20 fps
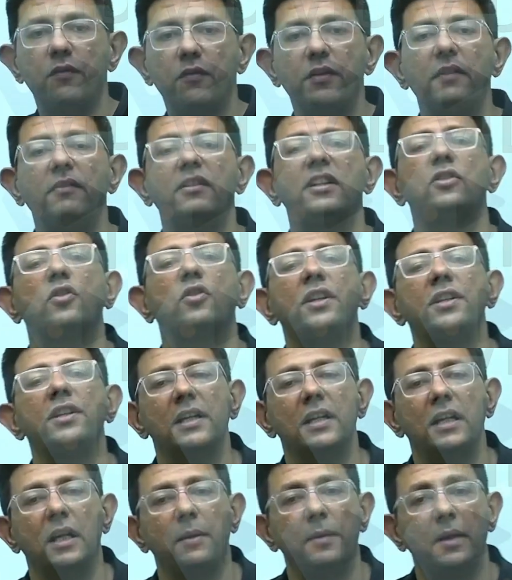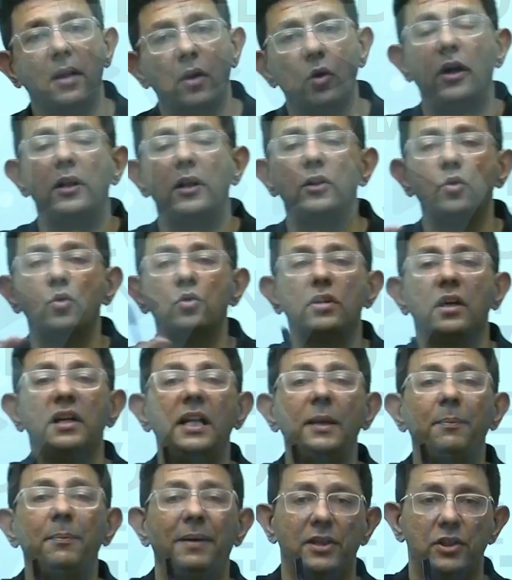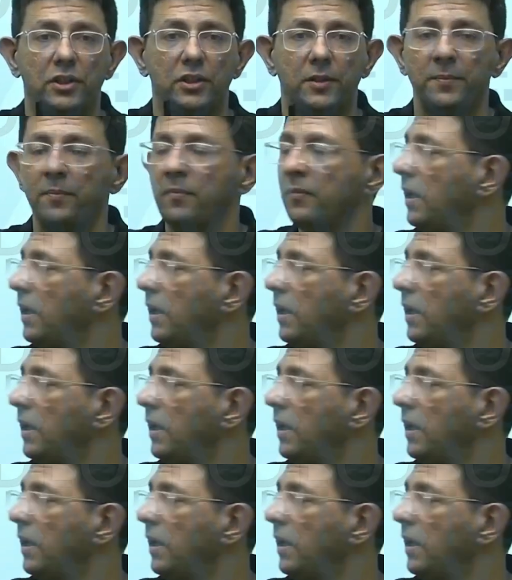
of it which is 3 centimeter. No, I'll choose the deepest.